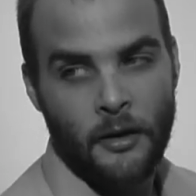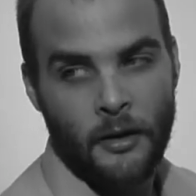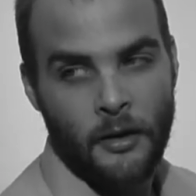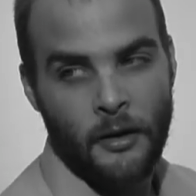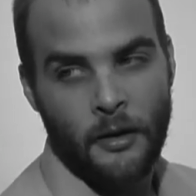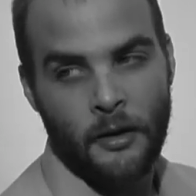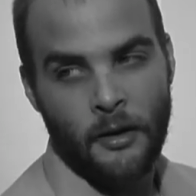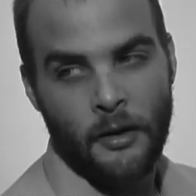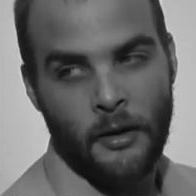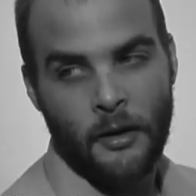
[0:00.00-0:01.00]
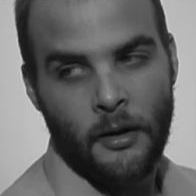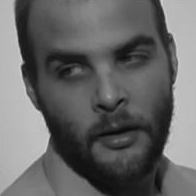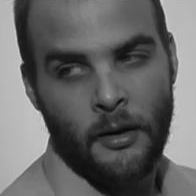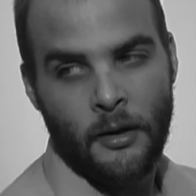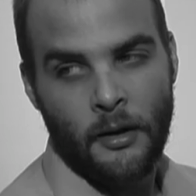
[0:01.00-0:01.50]

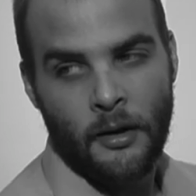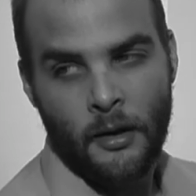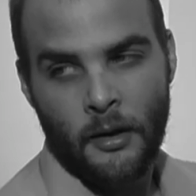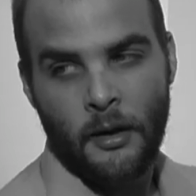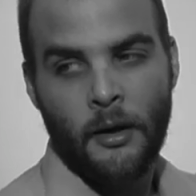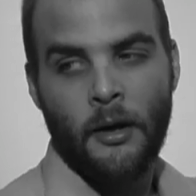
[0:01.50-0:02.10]
Nobody speaks.